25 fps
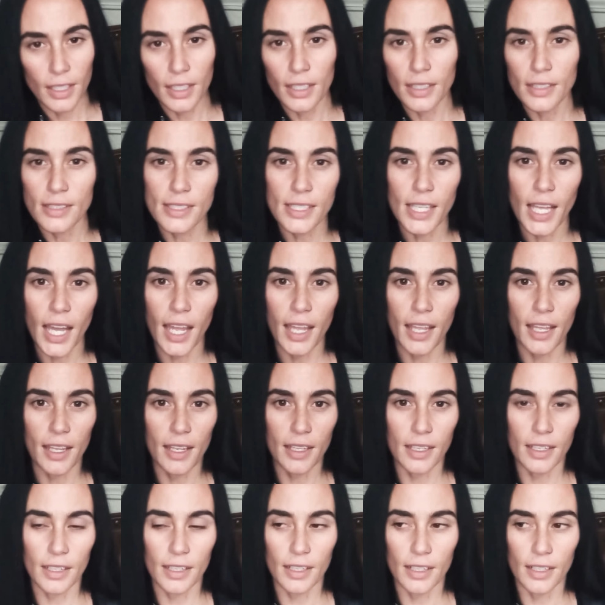it's
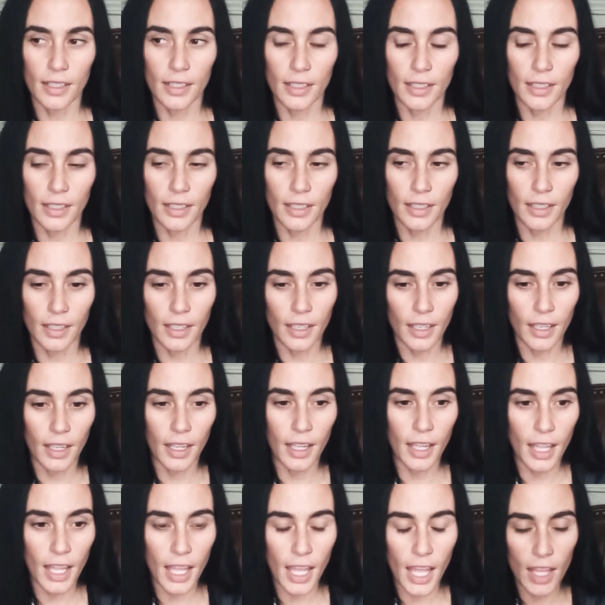like
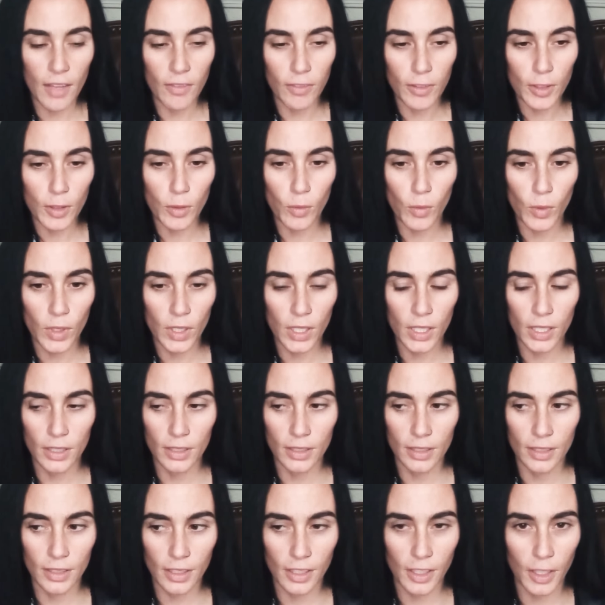
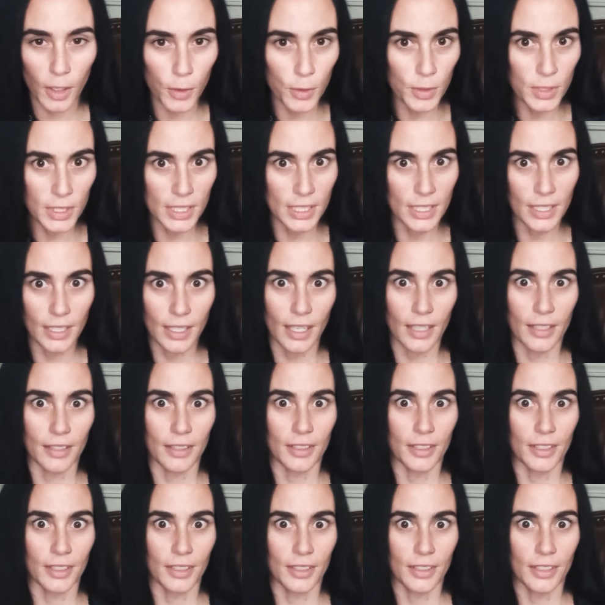everyone goes
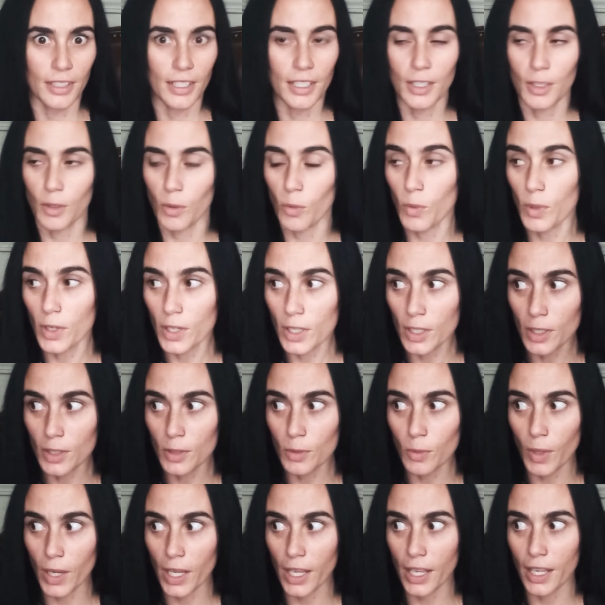together in a
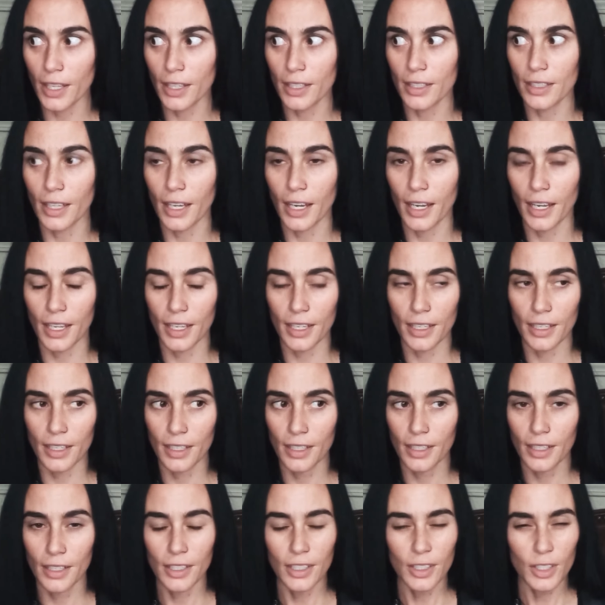weird way. Like,
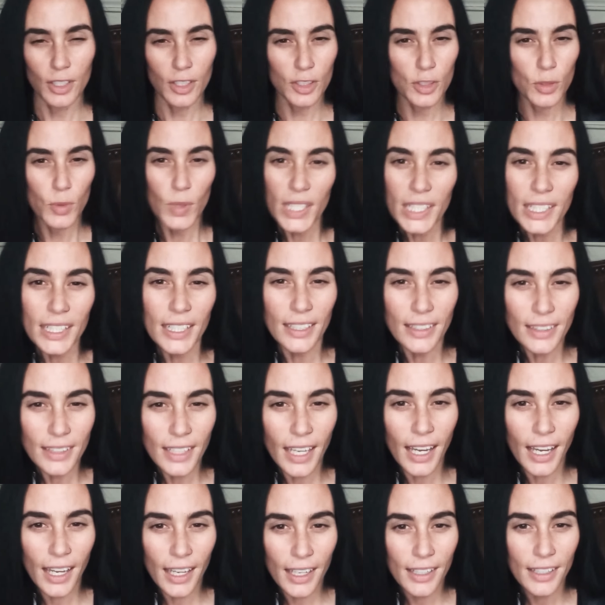do we get
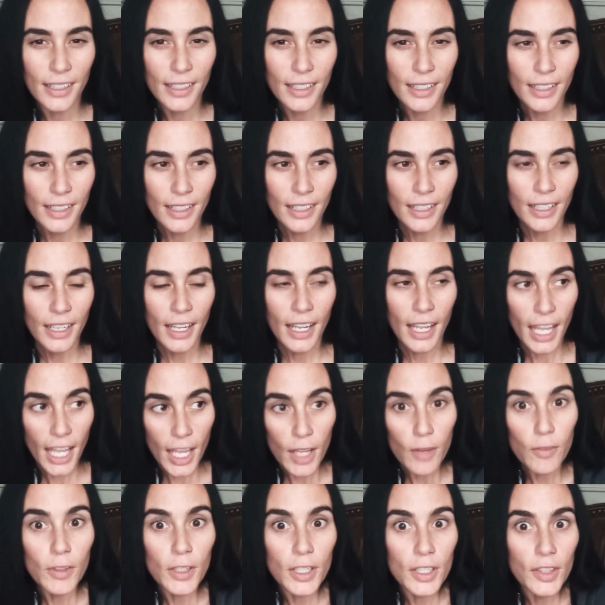that?
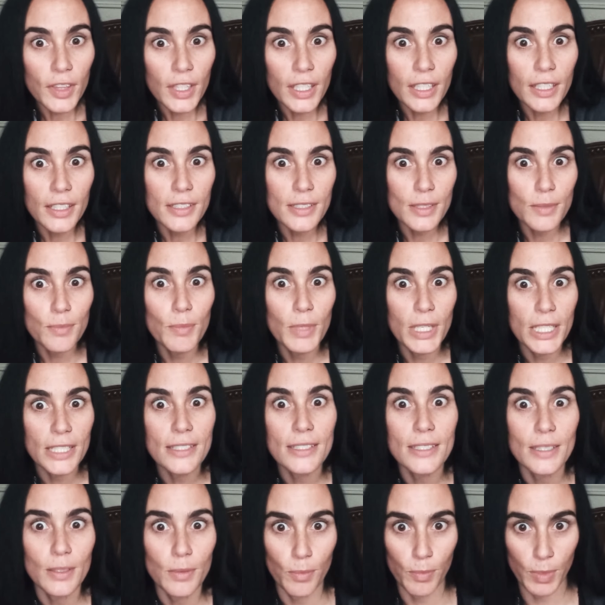Everything is
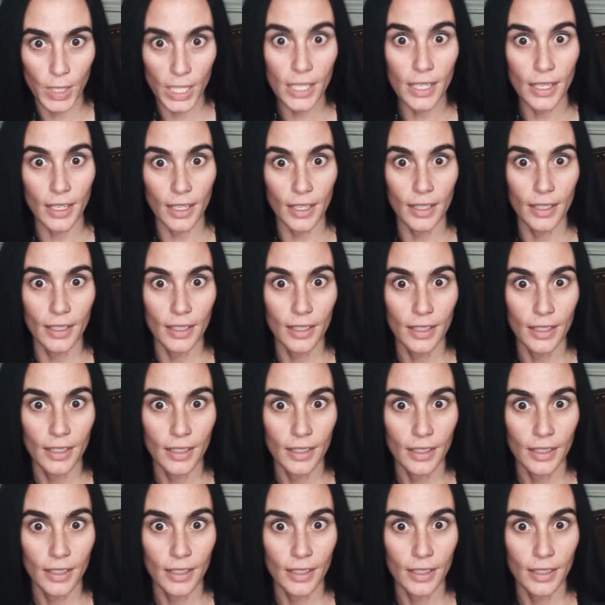meant to be.